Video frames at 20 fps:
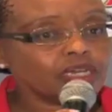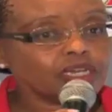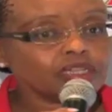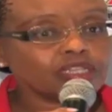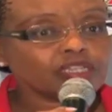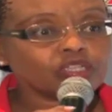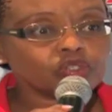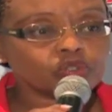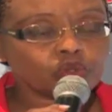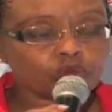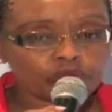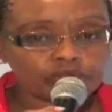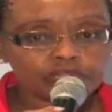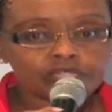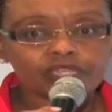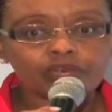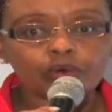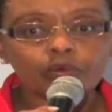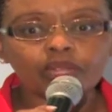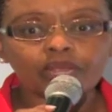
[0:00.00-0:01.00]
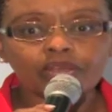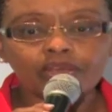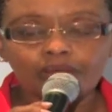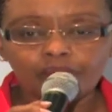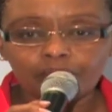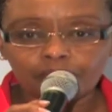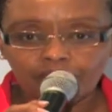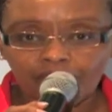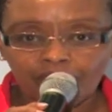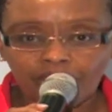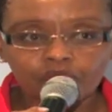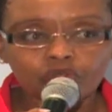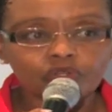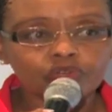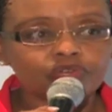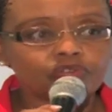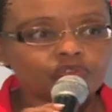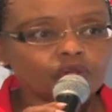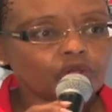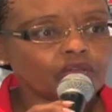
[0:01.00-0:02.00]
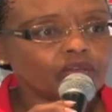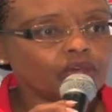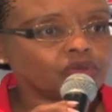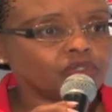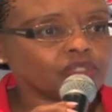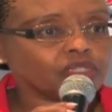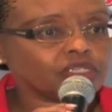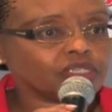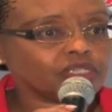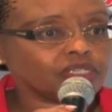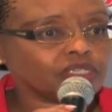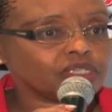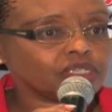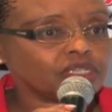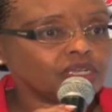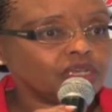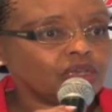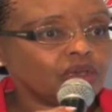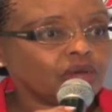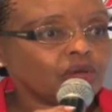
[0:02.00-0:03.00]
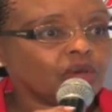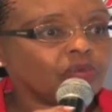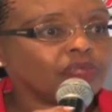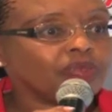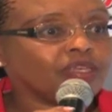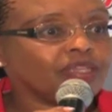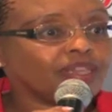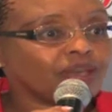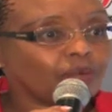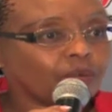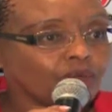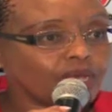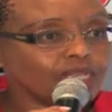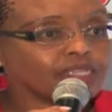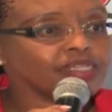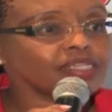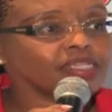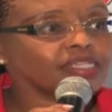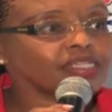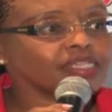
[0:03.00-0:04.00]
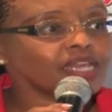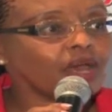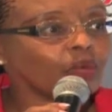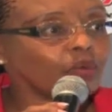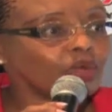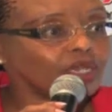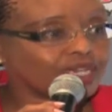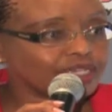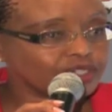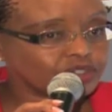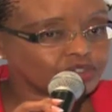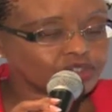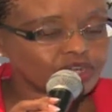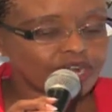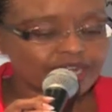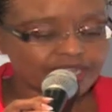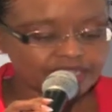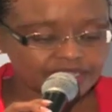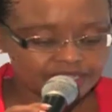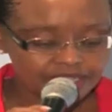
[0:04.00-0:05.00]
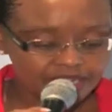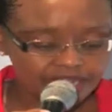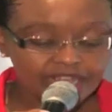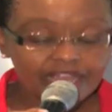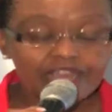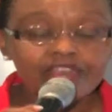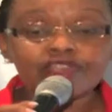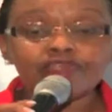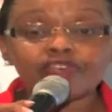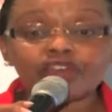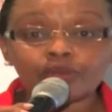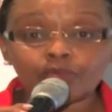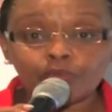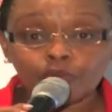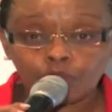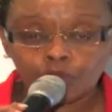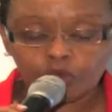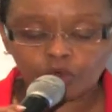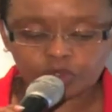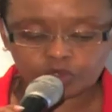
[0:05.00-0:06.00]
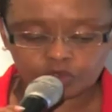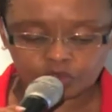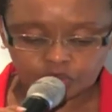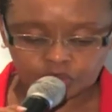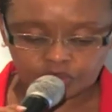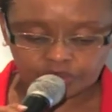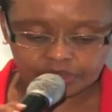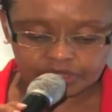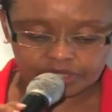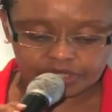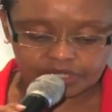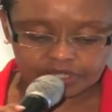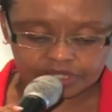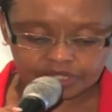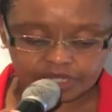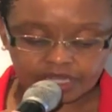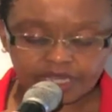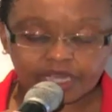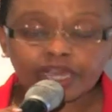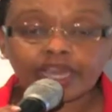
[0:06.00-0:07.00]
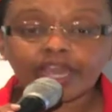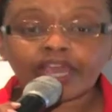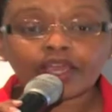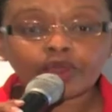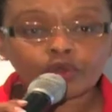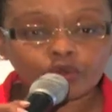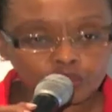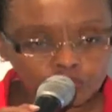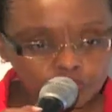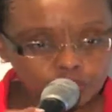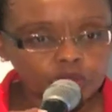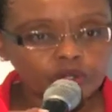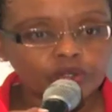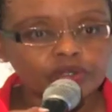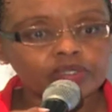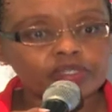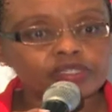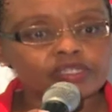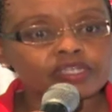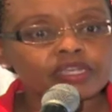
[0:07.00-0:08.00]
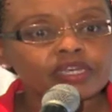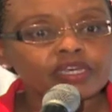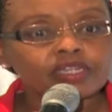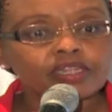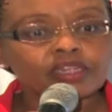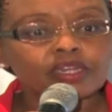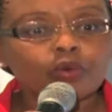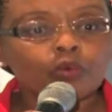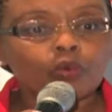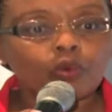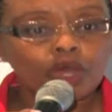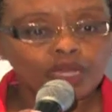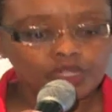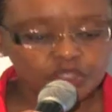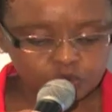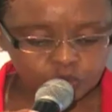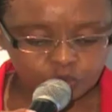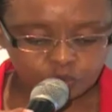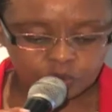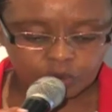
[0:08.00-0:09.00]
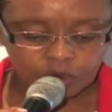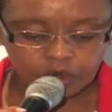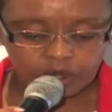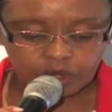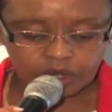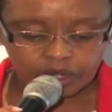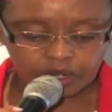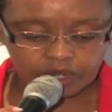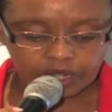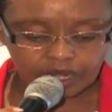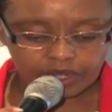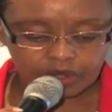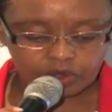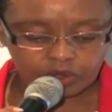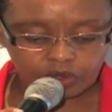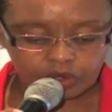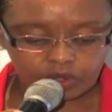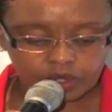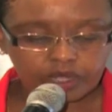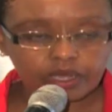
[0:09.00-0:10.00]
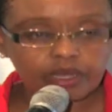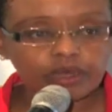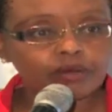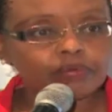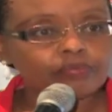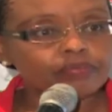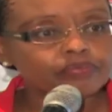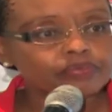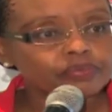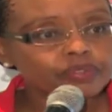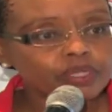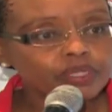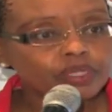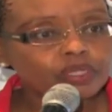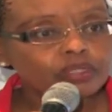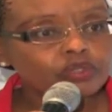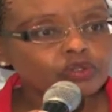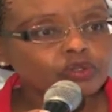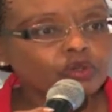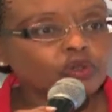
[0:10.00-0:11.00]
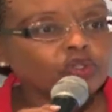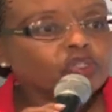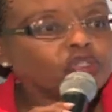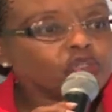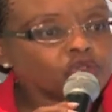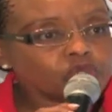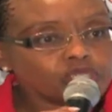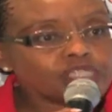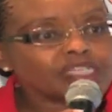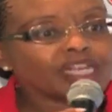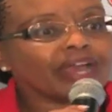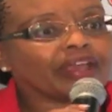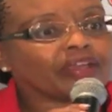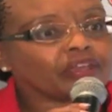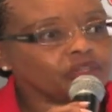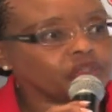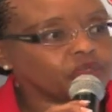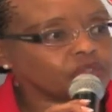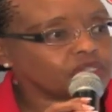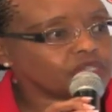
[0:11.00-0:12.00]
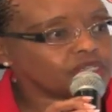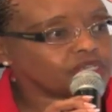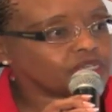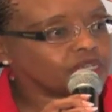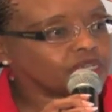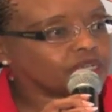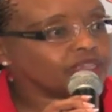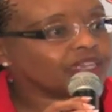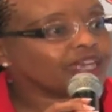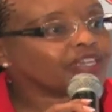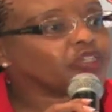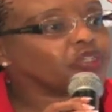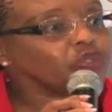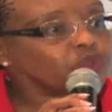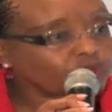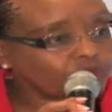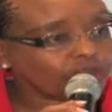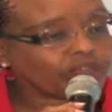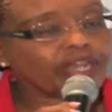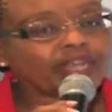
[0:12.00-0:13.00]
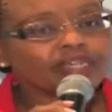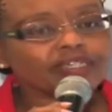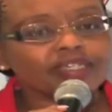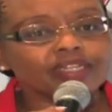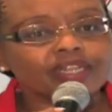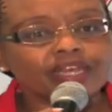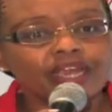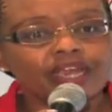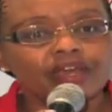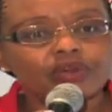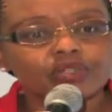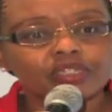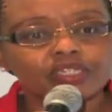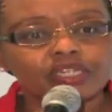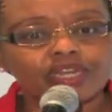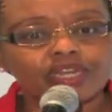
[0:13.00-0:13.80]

The stories that will come out of your counties will be the ones that will attract even more tourists, eco-tourists that want to walk along, um, you know, new circuits that you create at the county